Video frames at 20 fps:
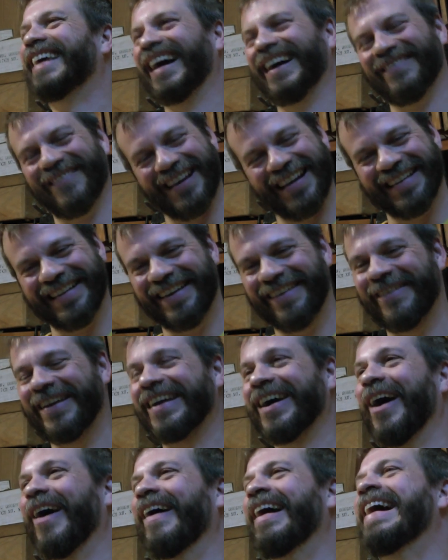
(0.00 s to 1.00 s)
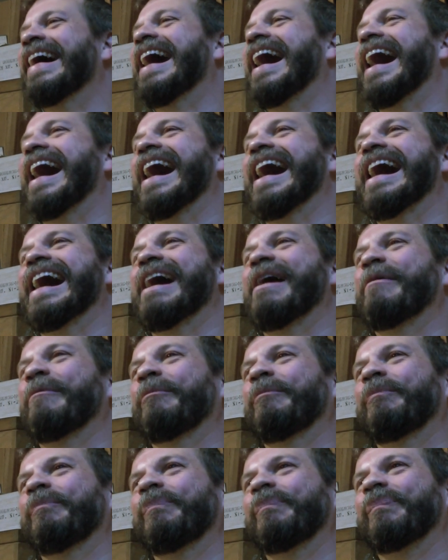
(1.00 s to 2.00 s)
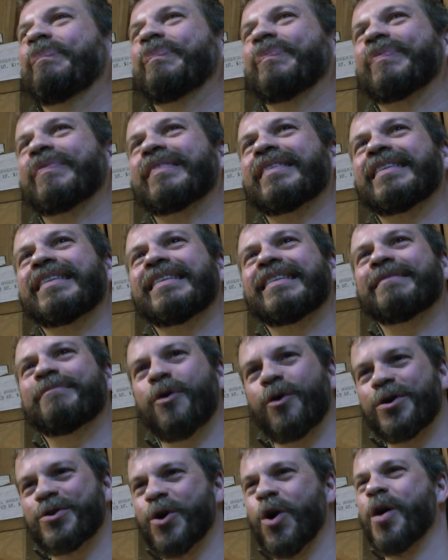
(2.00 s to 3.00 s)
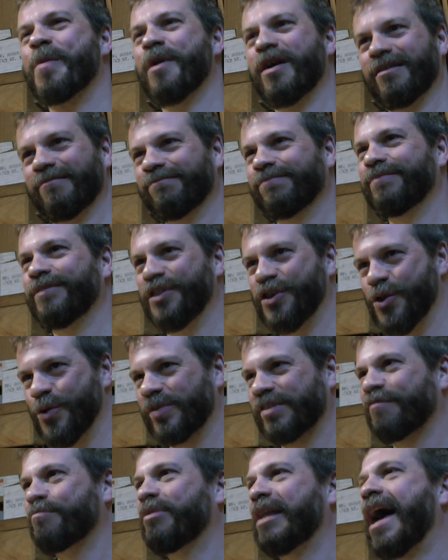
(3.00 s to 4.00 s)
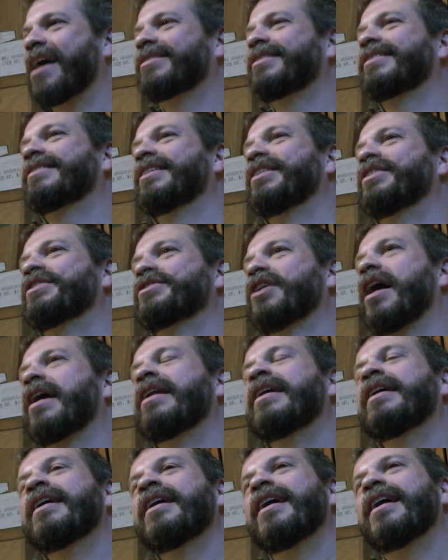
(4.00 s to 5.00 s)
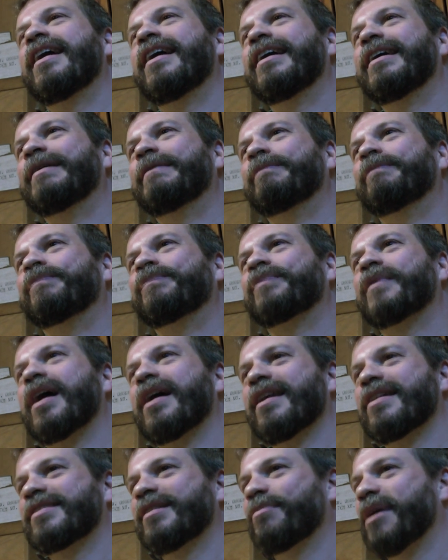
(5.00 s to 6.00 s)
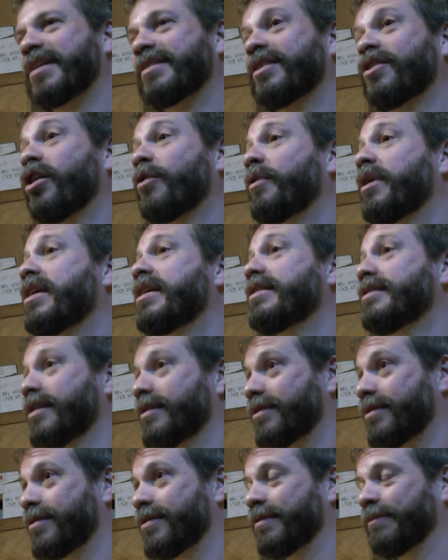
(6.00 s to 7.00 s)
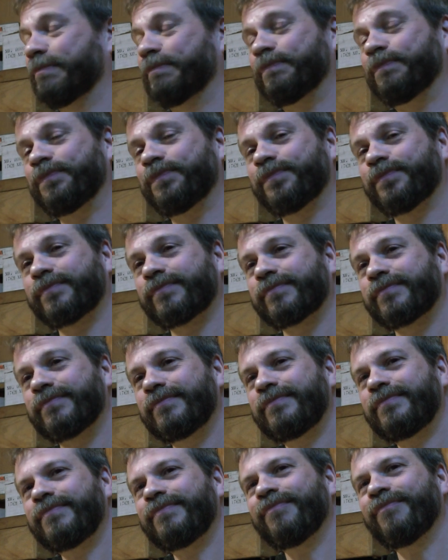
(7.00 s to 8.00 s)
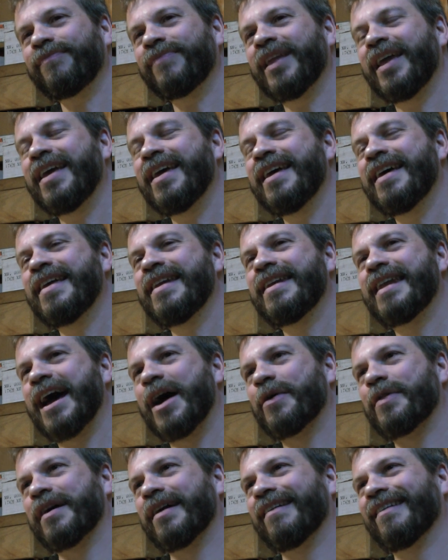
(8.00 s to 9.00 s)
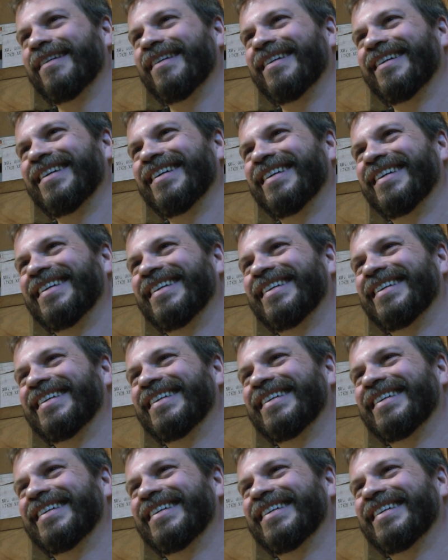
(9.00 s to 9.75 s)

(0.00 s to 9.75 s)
Yeah, well, there we go. Moratorium on the use of plastics in design. Unless the plastic already exists. Now then.